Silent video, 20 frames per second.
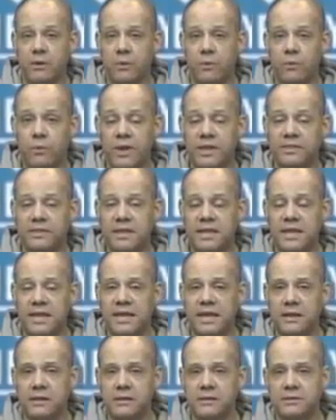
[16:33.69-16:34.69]
with the
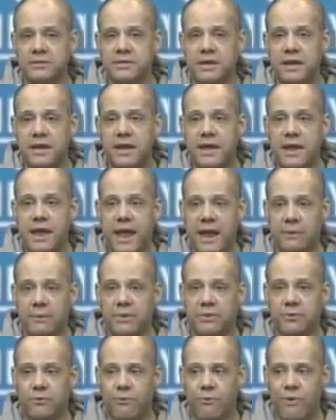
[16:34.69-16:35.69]
Eagles and with
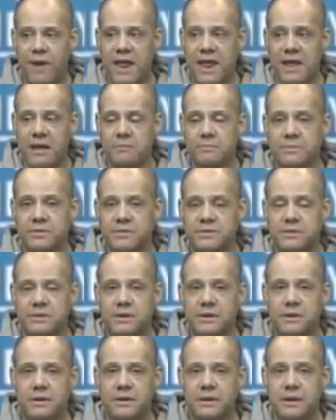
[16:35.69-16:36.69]
the Rams,
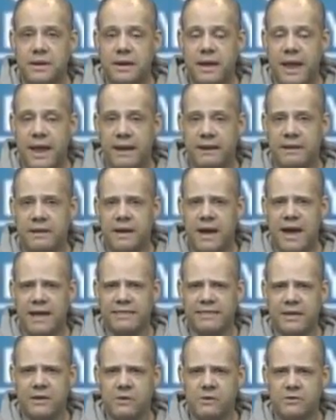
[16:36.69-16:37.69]
and I
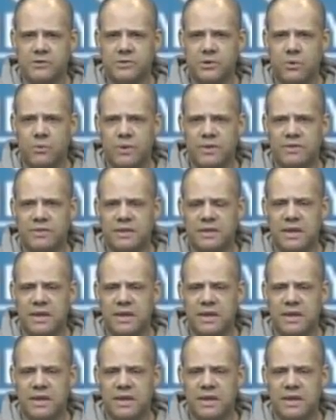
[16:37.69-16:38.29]
think also with the